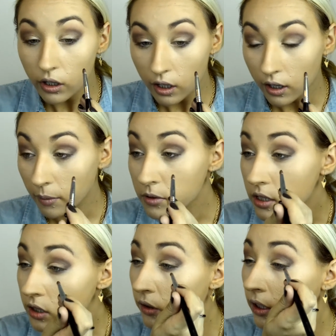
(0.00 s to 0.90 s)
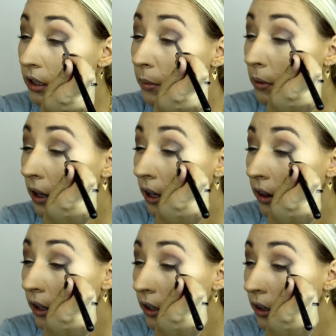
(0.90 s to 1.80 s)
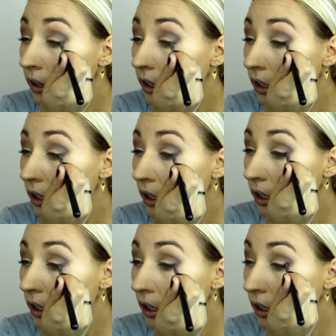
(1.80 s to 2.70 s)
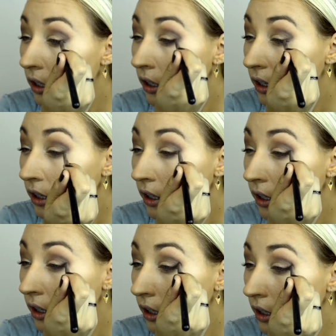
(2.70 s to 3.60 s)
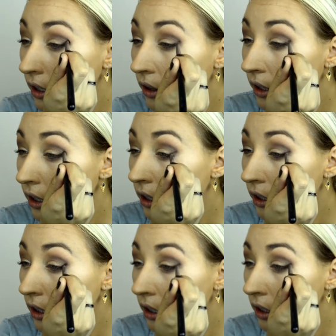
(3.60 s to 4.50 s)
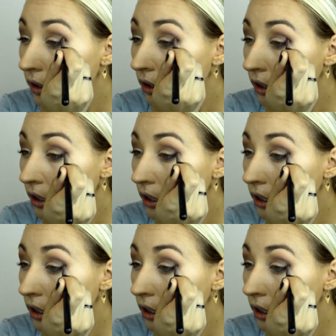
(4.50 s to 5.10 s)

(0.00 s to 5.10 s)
And I'm just going to apply this right here in the outside corner,